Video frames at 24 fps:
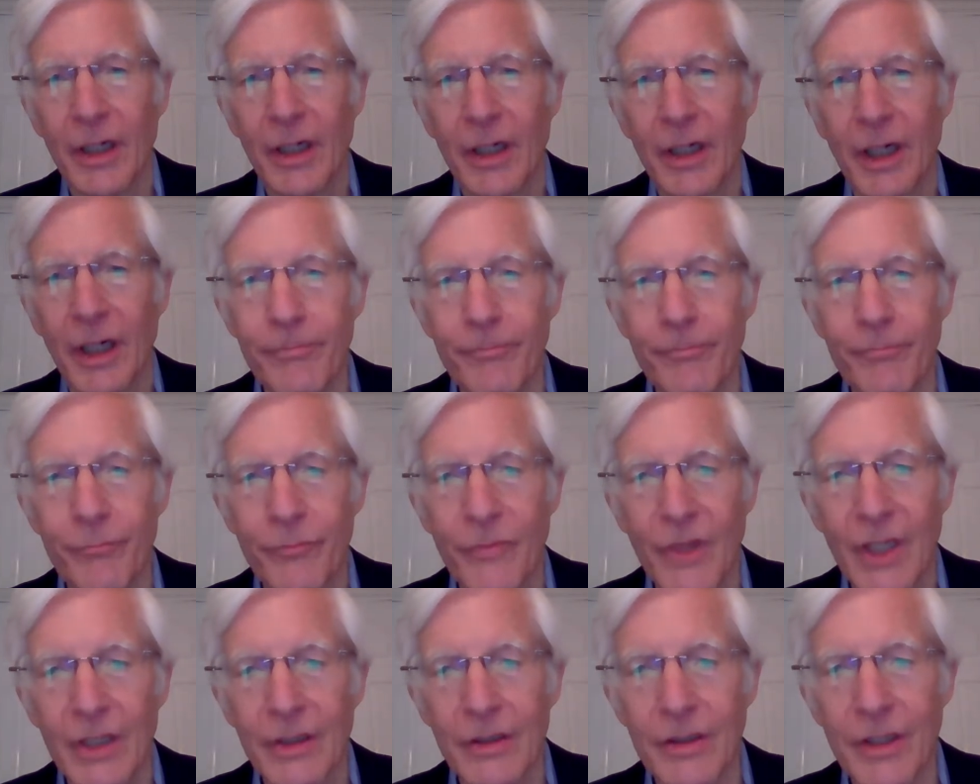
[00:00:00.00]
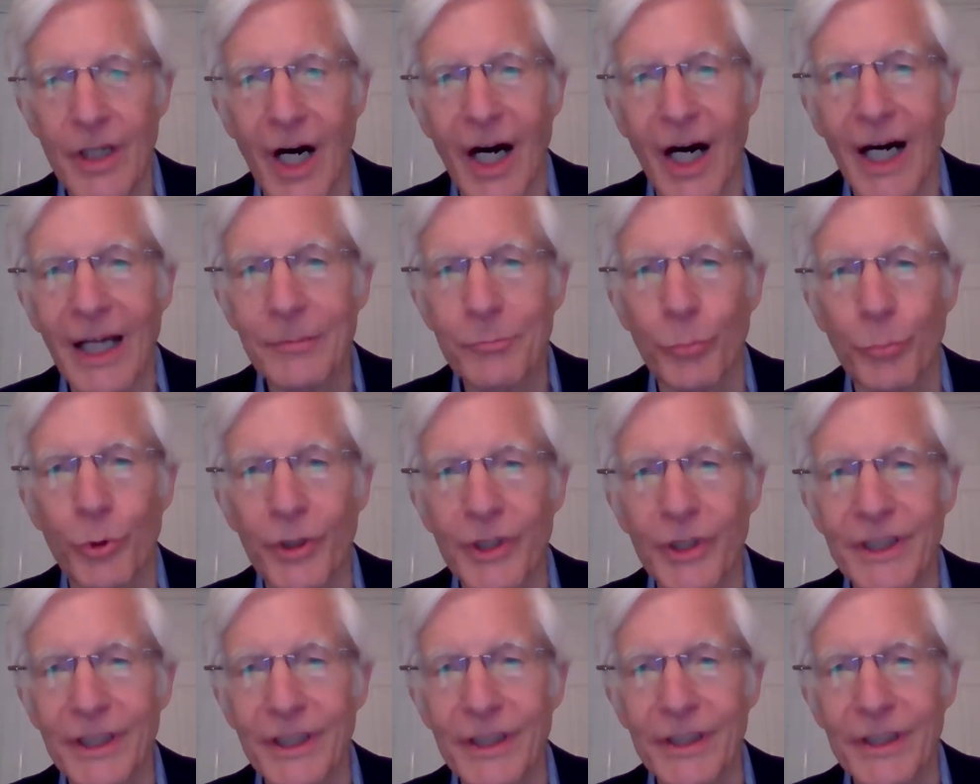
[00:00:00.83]

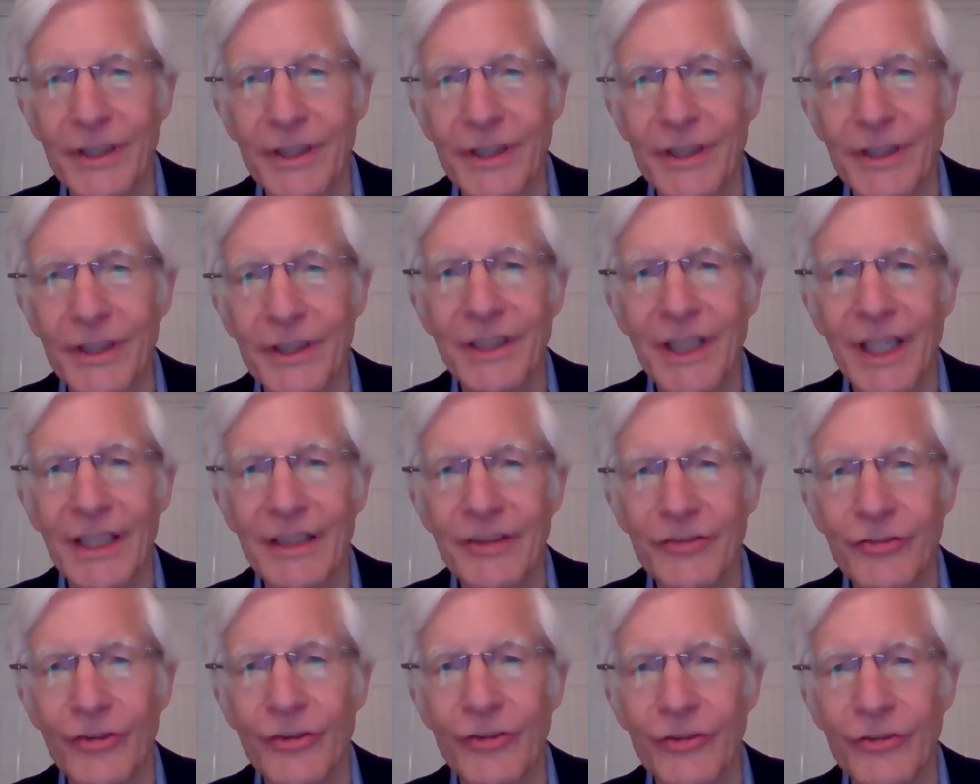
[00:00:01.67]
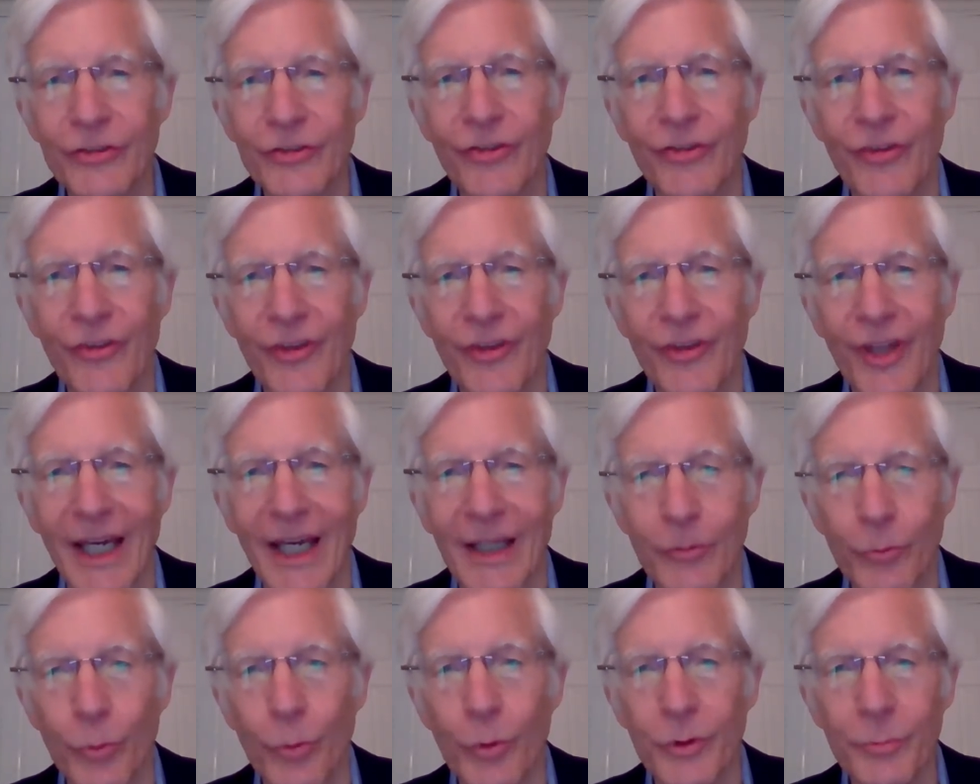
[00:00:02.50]
not bringing cases
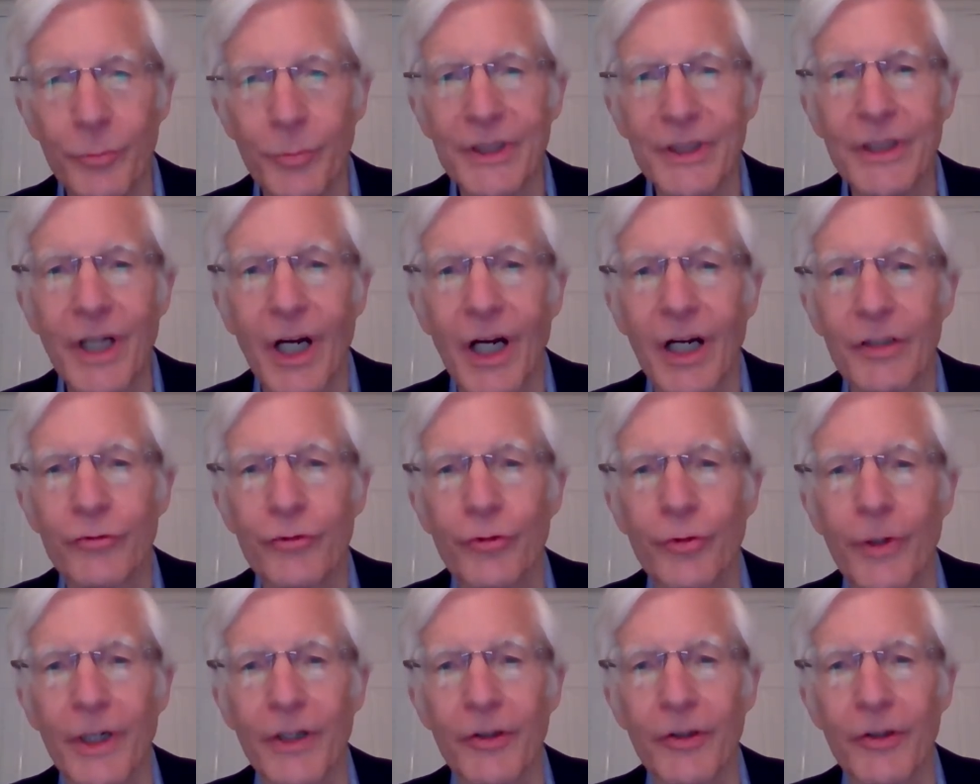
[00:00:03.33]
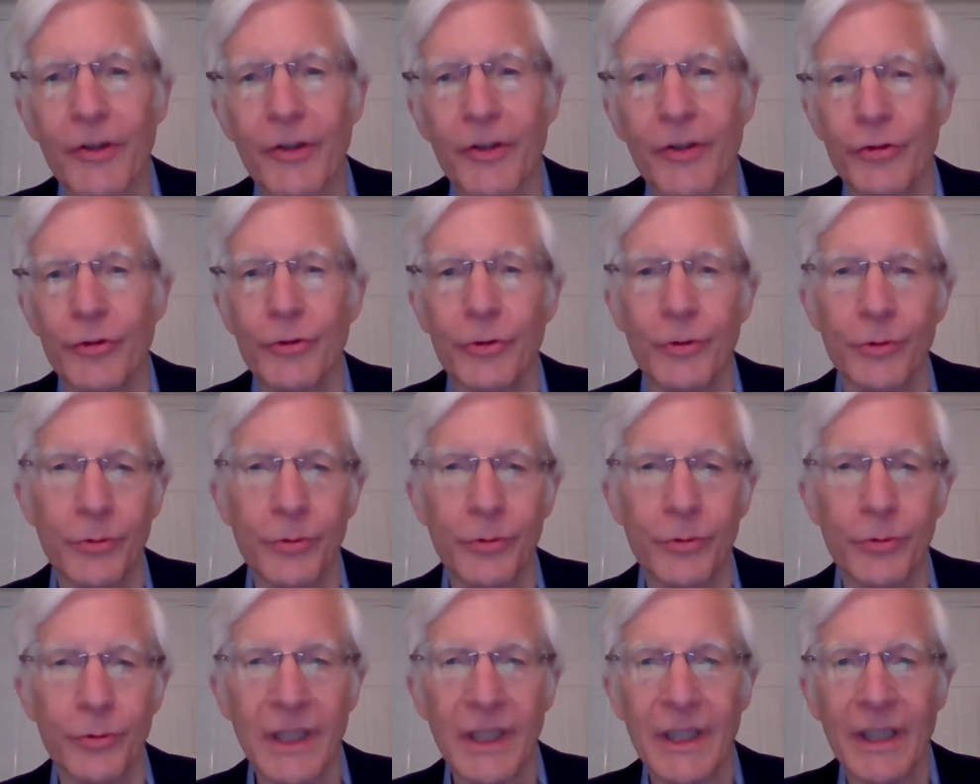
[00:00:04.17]
that would be contrary
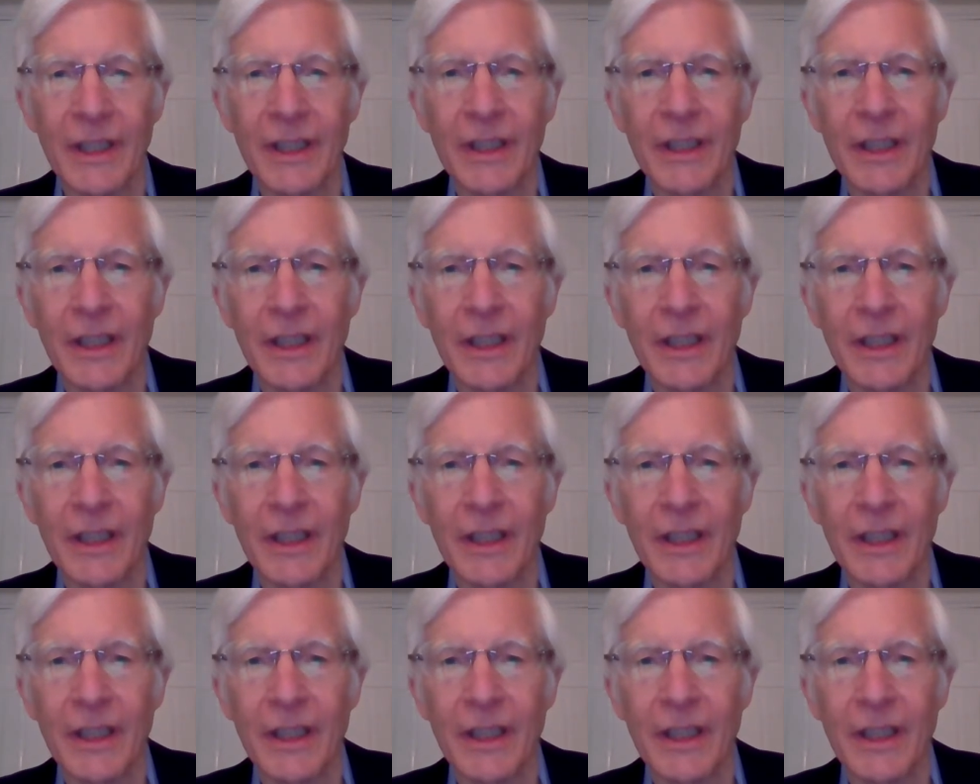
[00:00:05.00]
to